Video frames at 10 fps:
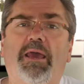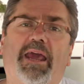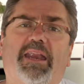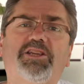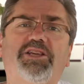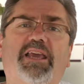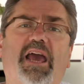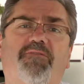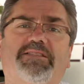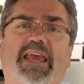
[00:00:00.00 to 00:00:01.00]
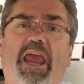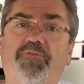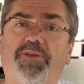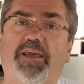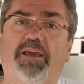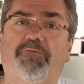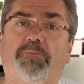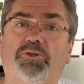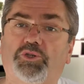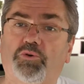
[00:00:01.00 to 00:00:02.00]
And it actually covers everything
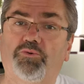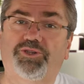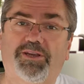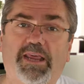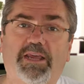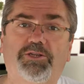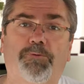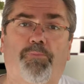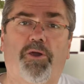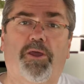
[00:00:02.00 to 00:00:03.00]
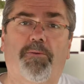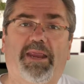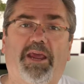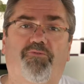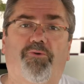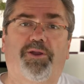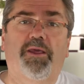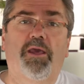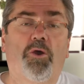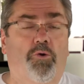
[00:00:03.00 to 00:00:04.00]
from the tools you need to program in Android
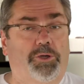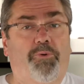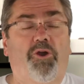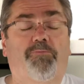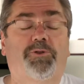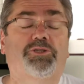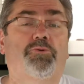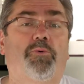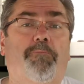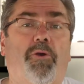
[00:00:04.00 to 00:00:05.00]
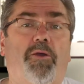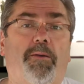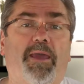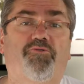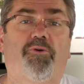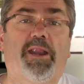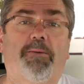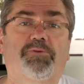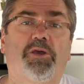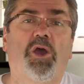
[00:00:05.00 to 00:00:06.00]
or to, pro to uh, program Android
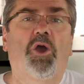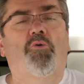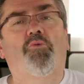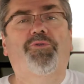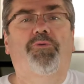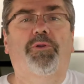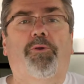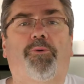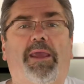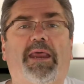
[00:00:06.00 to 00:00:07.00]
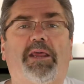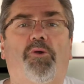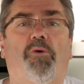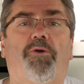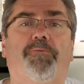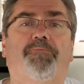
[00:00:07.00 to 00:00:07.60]
apps right through to creating your own.